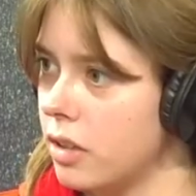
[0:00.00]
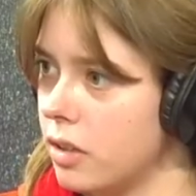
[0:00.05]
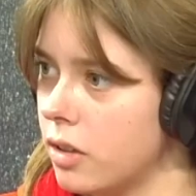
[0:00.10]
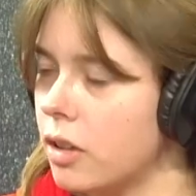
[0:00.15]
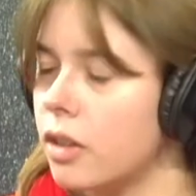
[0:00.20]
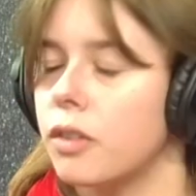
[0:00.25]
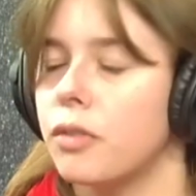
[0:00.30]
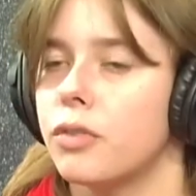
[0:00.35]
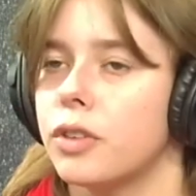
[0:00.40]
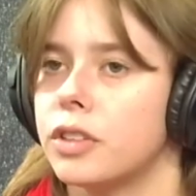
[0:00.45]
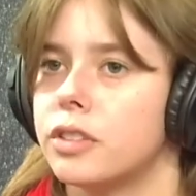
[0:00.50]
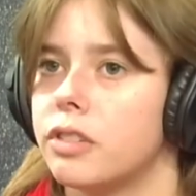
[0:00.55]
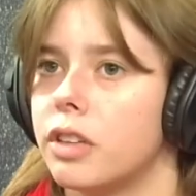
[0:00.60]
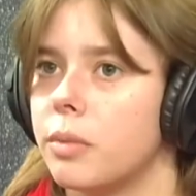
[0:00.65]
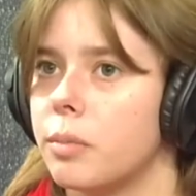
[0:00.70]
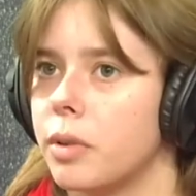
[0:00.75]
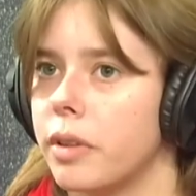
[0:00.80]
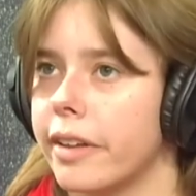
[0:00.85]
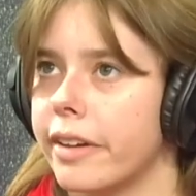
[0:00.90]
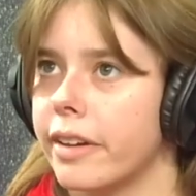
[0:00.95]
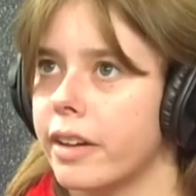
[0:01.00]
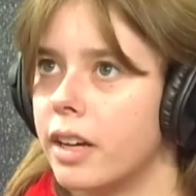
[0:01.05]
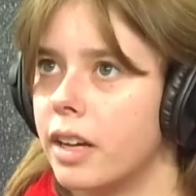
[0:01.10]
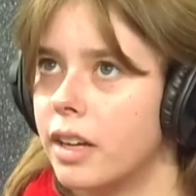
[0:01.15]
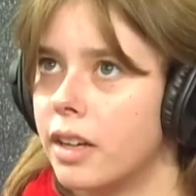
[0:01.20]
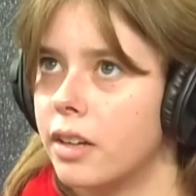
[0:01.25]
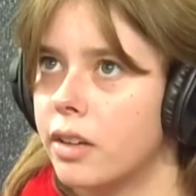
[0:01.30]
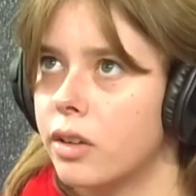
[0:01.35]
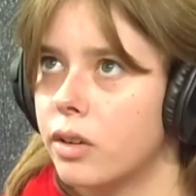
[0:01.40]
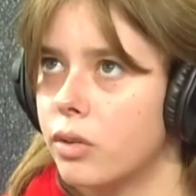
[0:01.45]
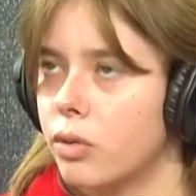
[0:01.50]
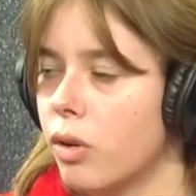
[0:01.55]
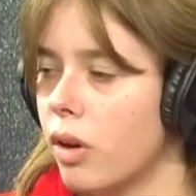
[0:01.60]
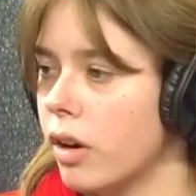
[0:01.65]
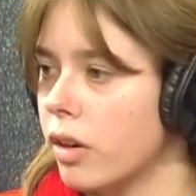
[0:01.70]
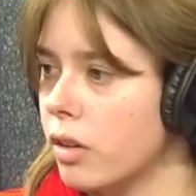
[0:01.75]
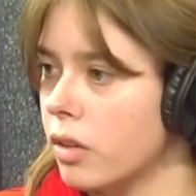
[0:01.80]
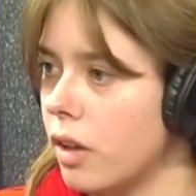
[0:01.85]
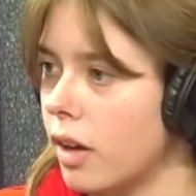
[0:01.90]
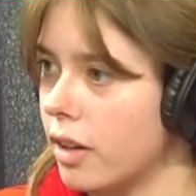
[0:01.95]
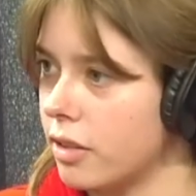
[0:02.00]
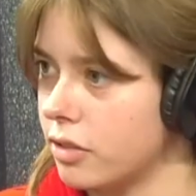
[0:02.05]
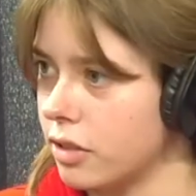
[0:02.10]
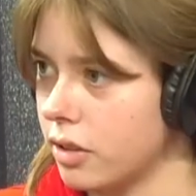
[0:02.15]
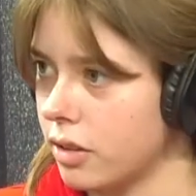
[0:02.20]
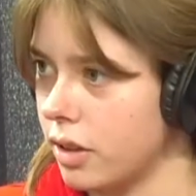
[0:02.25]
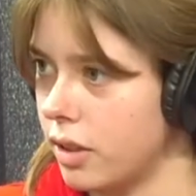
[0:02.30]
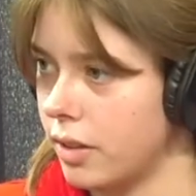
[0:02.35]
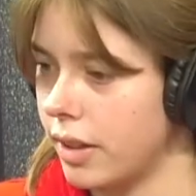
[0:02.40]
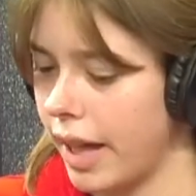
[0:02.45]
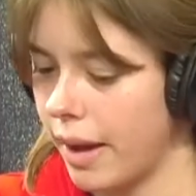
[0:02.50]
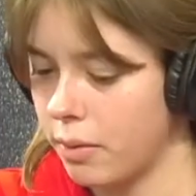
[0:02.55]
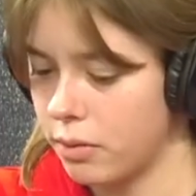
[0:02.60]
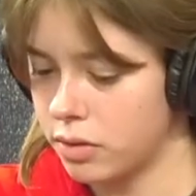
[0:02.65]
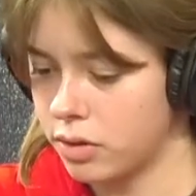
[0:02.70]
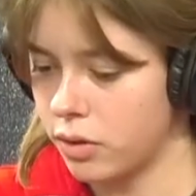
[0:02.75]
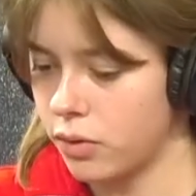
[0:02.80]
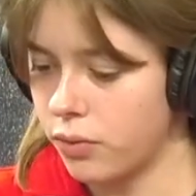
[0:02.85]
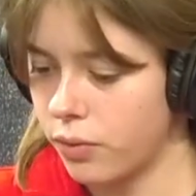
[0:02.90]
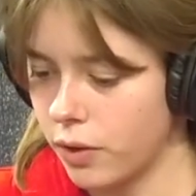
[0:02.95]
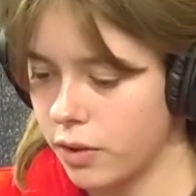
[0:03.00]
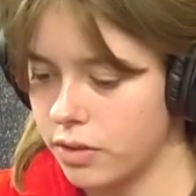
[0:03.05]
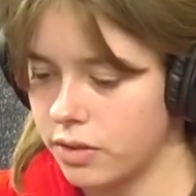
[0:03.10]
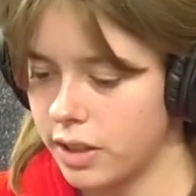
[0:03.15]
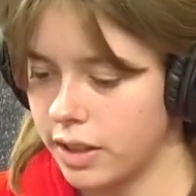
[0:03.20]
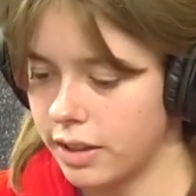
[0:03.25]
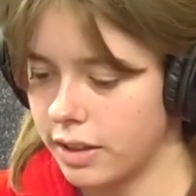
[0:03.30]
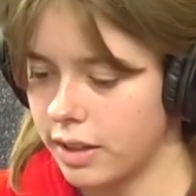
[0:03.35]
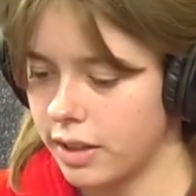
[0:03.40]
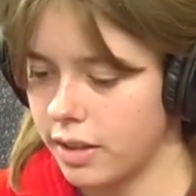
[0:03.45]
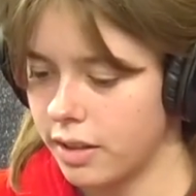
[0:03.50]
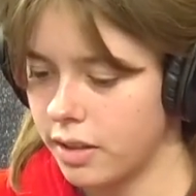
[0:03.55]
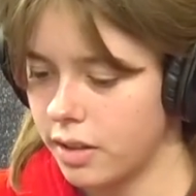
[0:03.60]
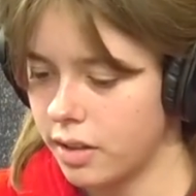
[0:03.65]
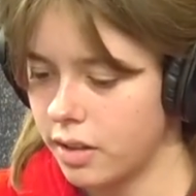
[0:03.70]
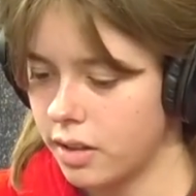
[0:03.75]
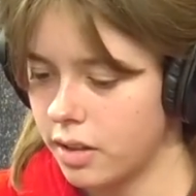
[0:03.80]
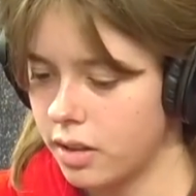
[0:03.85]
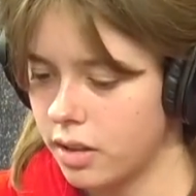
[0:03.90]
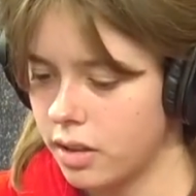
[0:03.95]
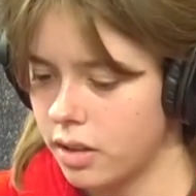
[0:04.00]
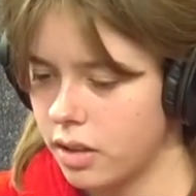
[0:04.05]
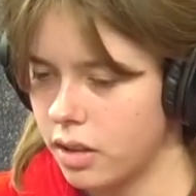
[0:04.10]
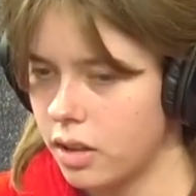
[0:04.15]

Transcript: Or not the first scene, but like chronologically, yes. that was the first. The thing. Ghostbusters.